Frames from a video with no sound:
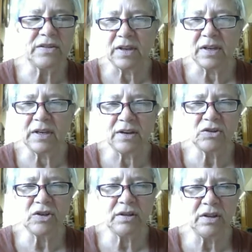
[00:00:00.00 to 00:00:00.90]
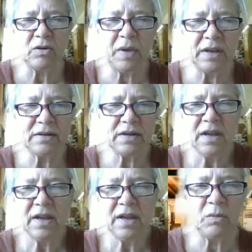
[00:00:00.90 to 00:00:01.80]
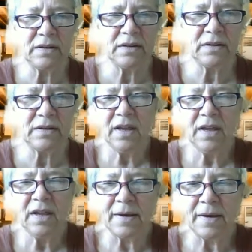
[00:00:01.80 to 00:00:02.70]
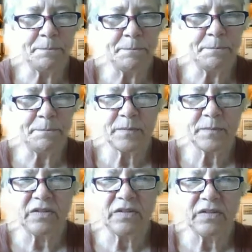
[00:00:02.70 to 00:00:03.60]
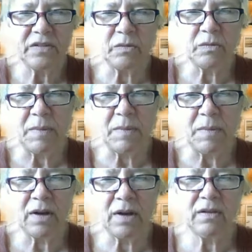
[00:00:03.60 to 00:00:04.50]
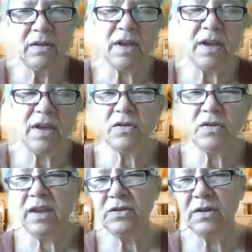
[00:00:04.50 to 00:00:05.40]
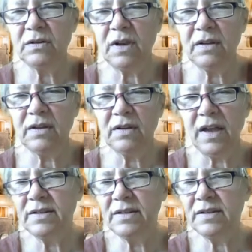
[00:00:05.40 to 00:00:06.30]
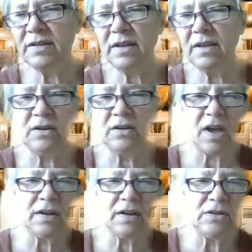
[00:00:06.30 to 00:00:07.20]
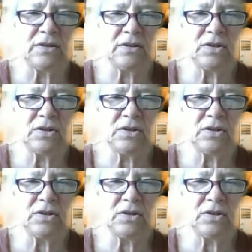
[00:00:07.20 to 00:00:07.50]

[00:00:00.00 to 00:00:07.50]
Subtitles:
the connection a little bit. Um, so there's my background. The other thing is you can kind of see that you kind of tend to